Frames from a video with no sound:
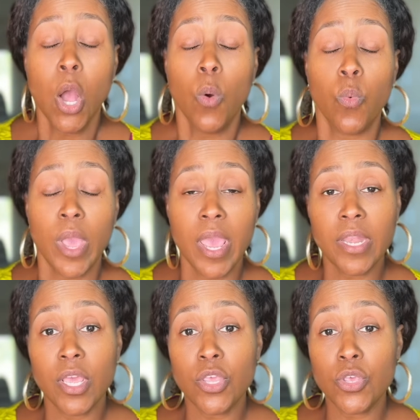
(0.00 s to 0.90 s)

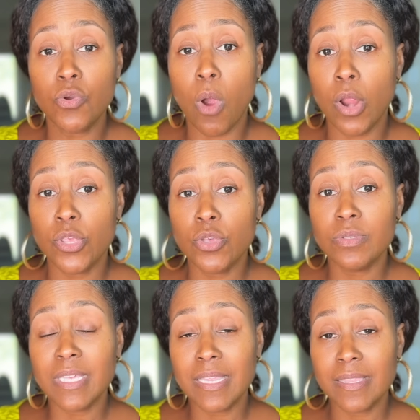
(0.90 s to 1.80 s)
when you are
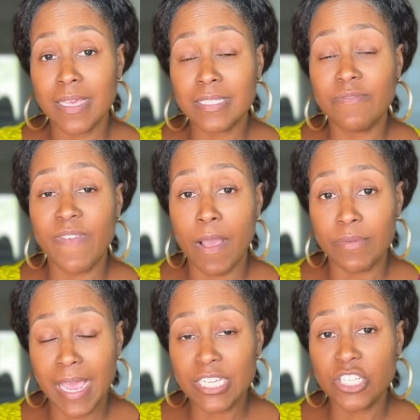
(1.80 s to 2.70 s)
using this
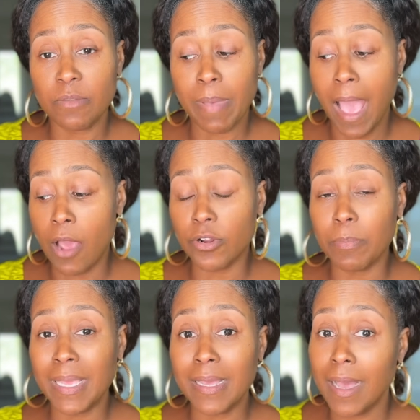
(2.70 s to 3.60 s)
foundation powder,
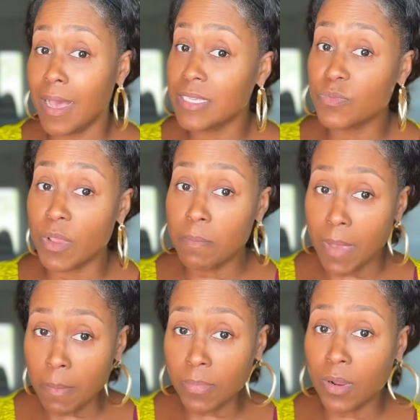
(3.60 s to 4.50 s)
because
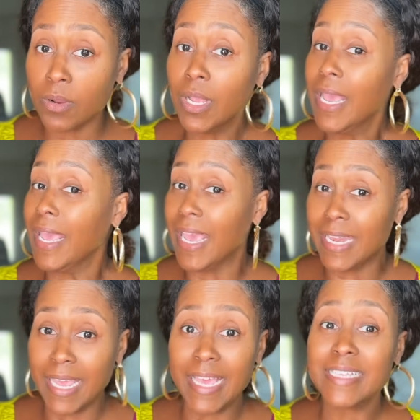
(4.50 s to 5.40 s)
remember, it
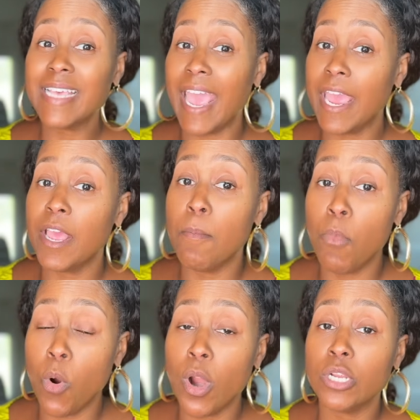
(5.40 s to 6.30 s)
is a
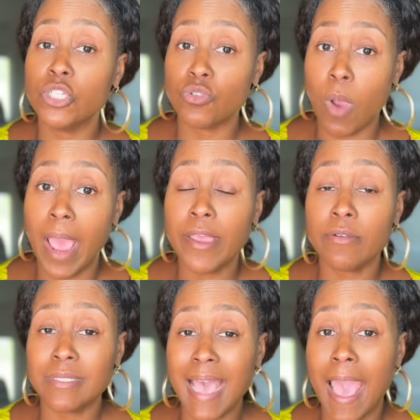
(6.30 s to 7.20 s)
more drier
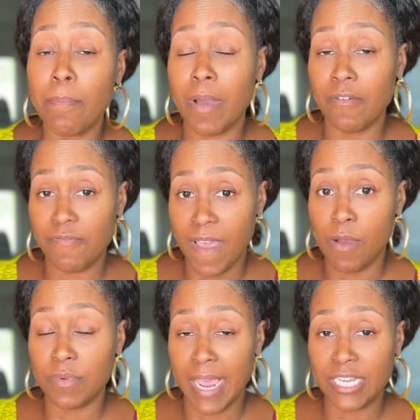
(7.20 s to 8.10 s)
type of
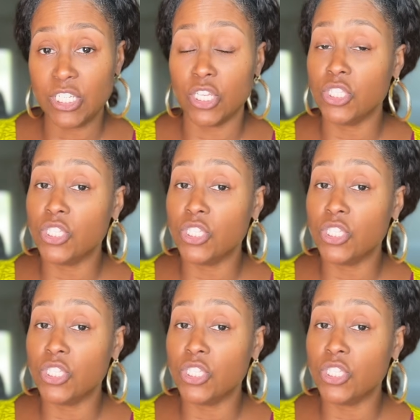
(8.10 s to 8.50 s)
foundation.